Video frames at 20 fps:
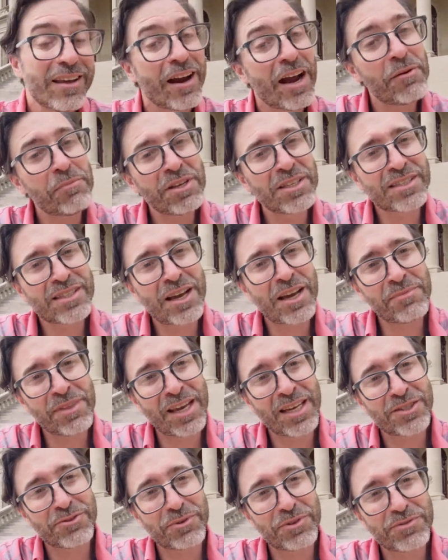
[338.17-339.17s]
There have been some
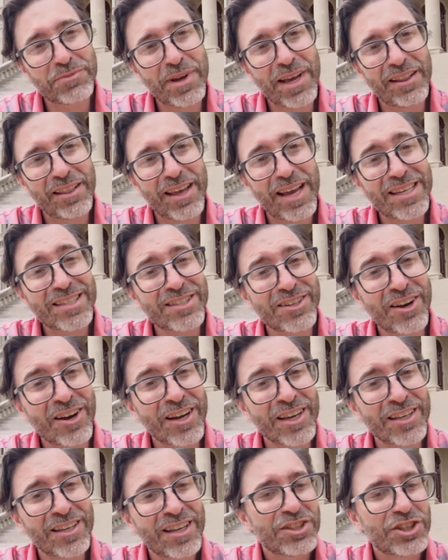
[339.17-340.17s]
things we've spent less
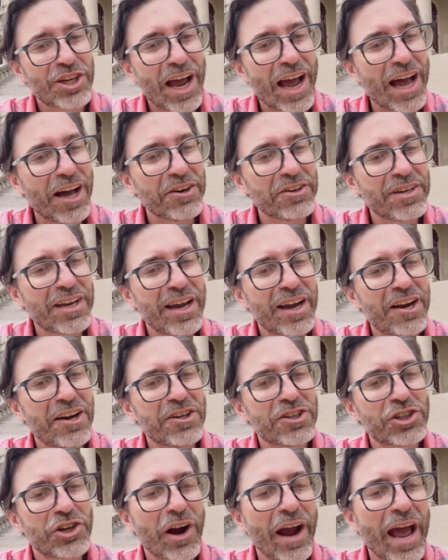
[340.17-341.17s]
on,
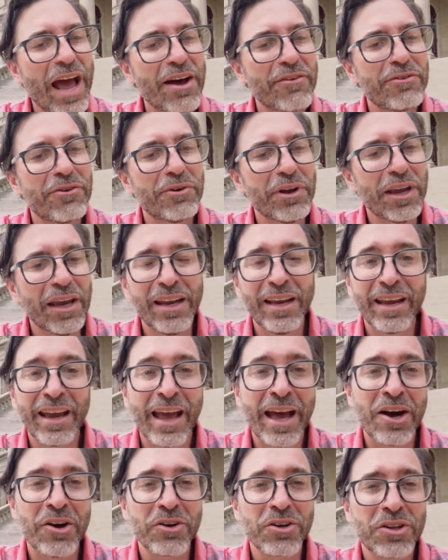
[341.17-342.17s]
childcare, travel, eating
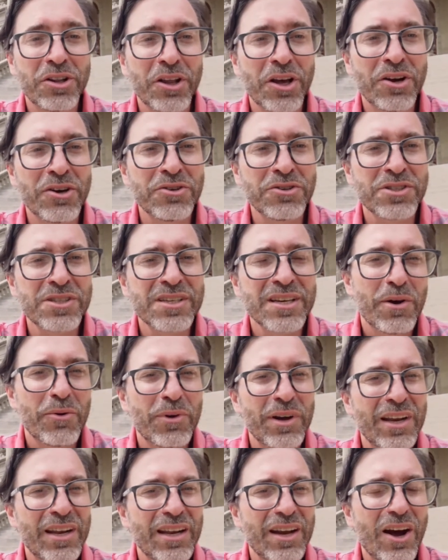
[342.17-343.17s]
out, clothes,
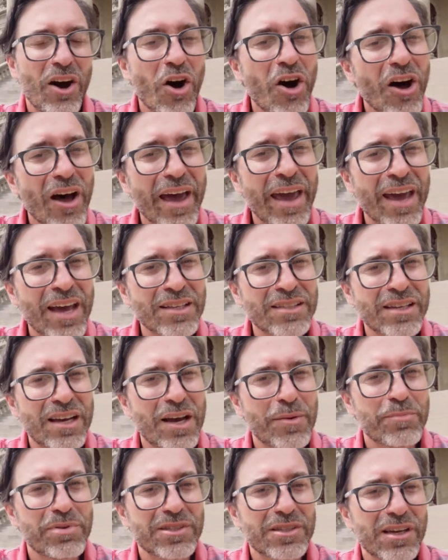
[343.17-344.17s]
but when it all adds
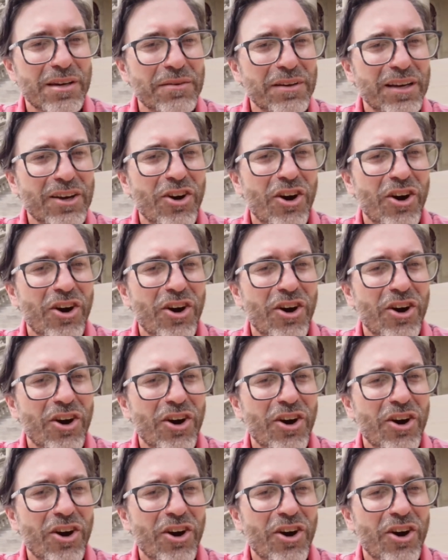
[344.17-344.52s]
up, it's uh,